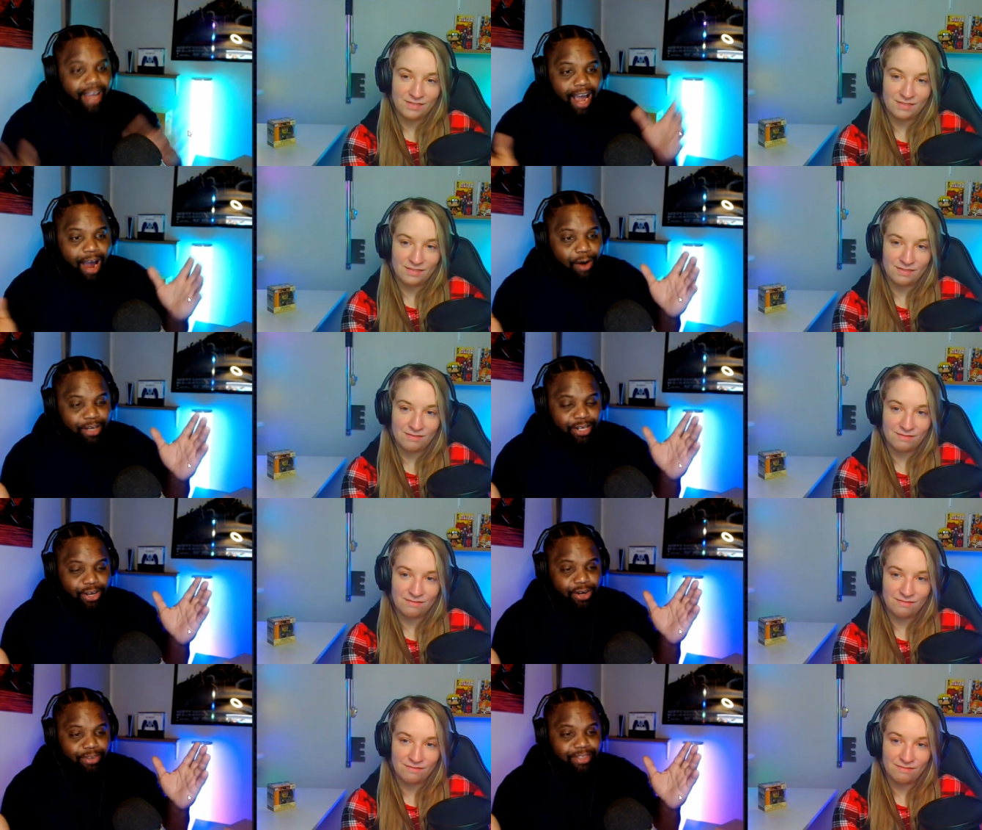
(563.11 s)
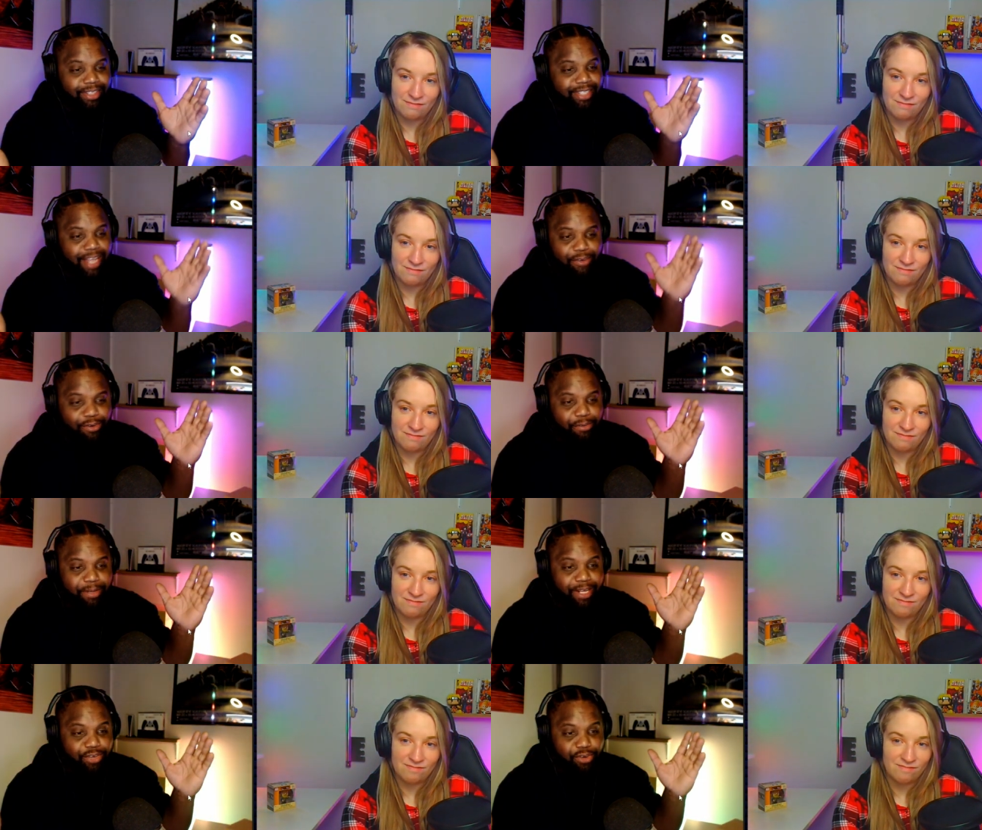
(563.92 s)
Speaker 1: I would have known. David would have
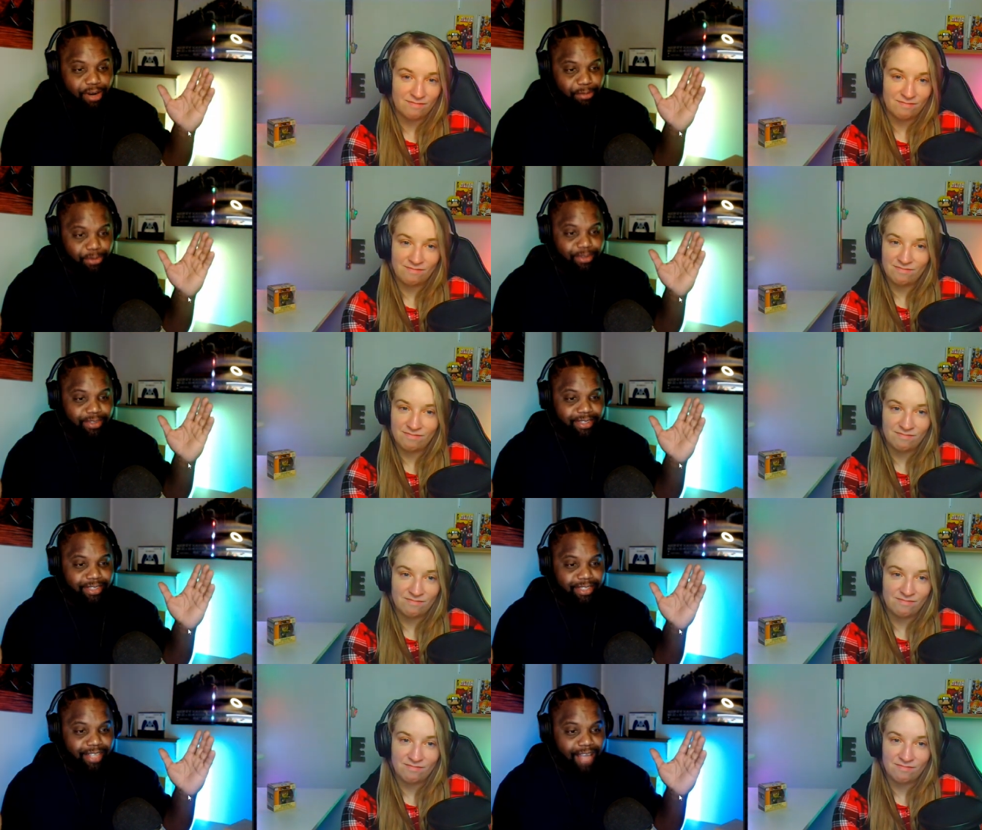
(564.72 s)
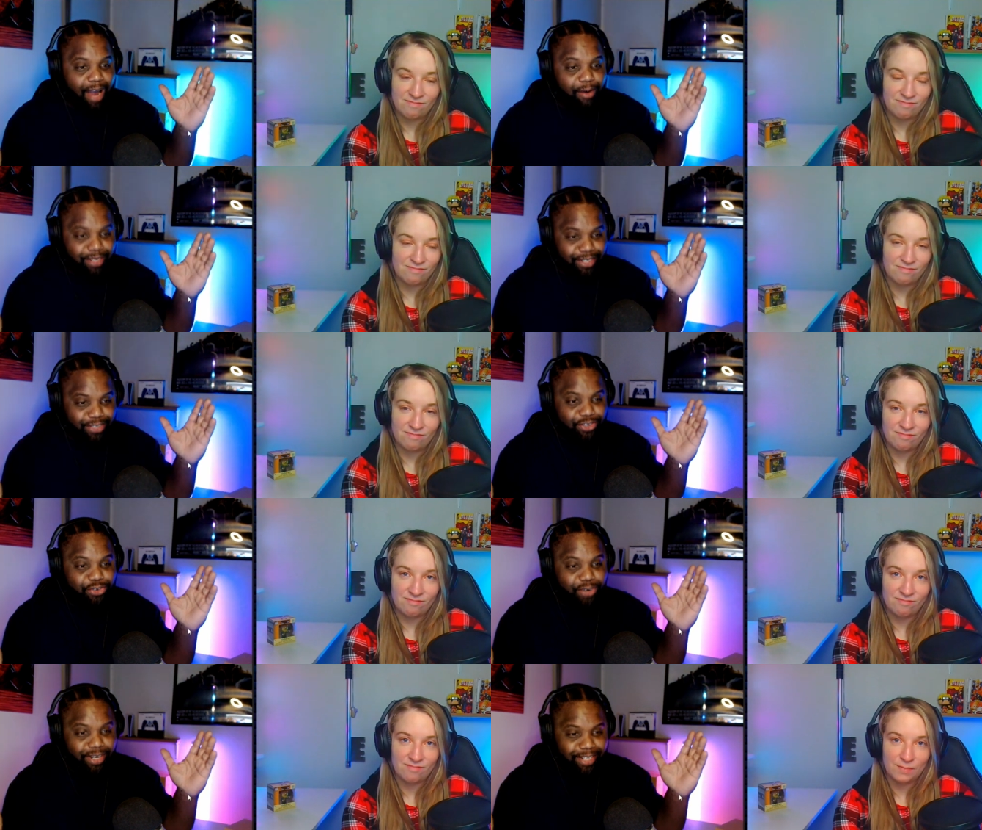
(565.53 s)
been in trouble. I would have
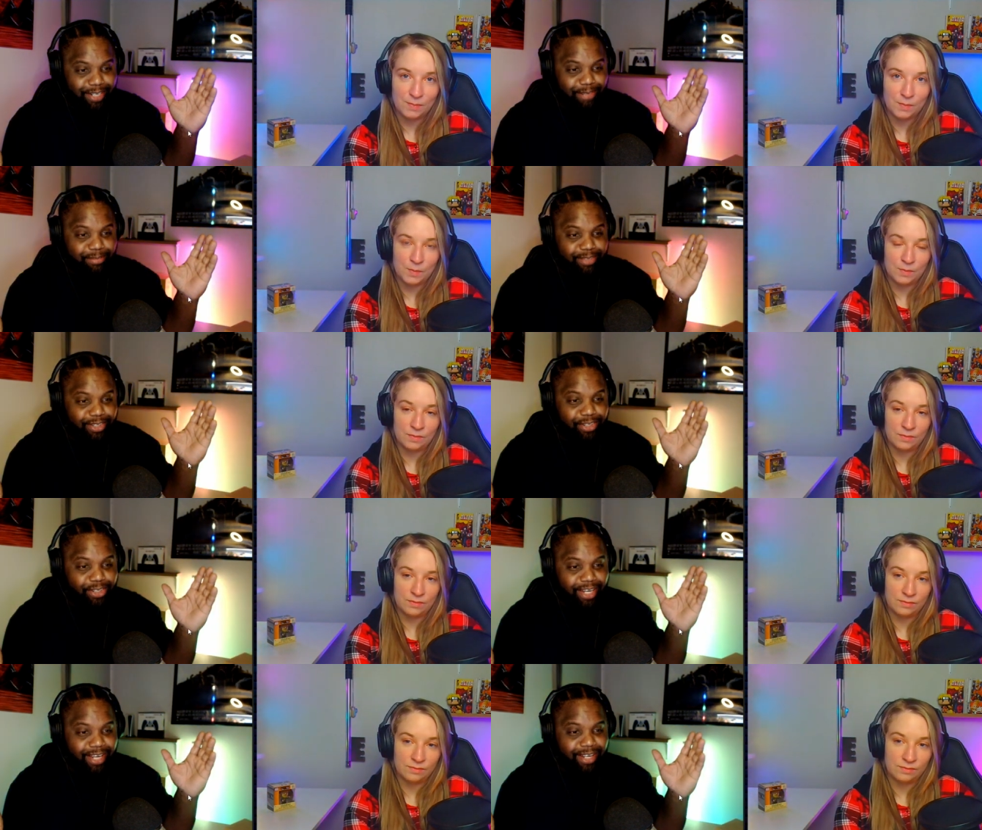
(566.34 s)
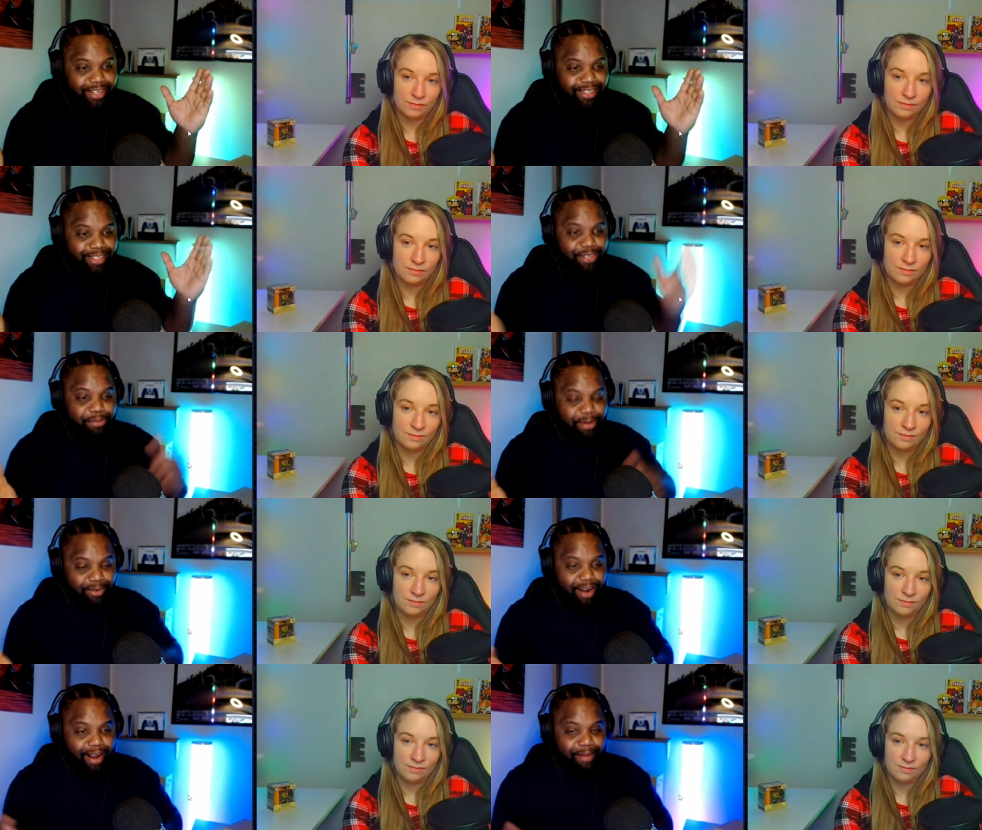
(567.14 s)
destroyed him. Okay, it'd have been
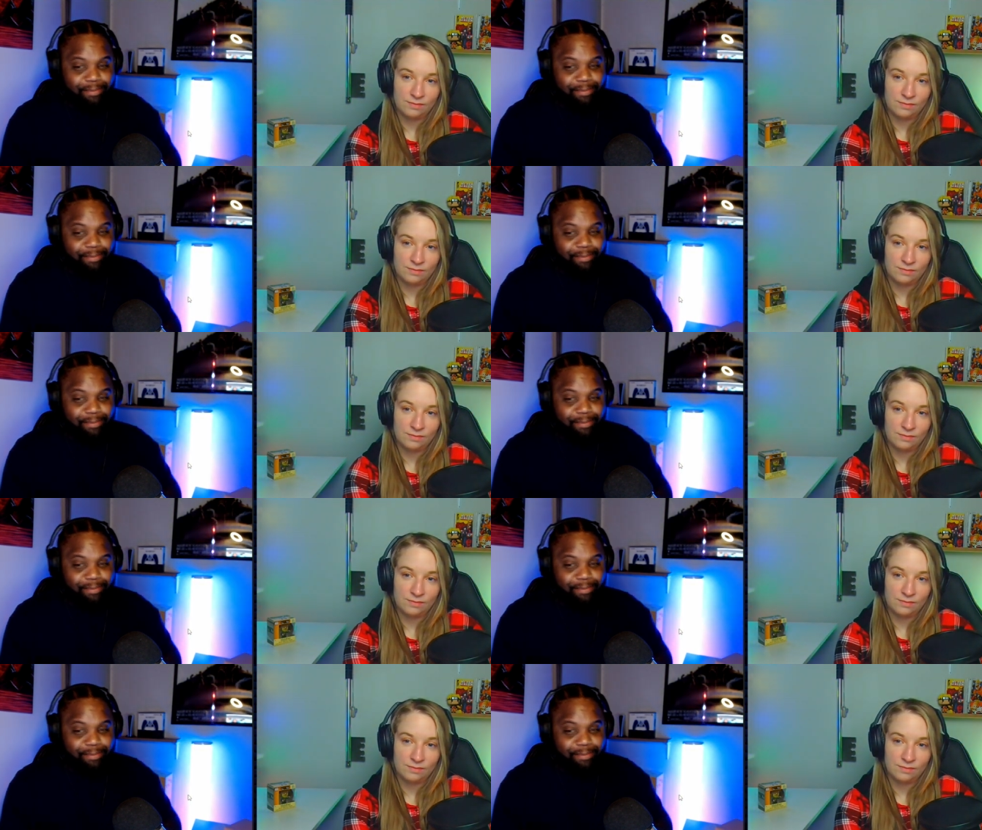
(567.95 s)
a wrap.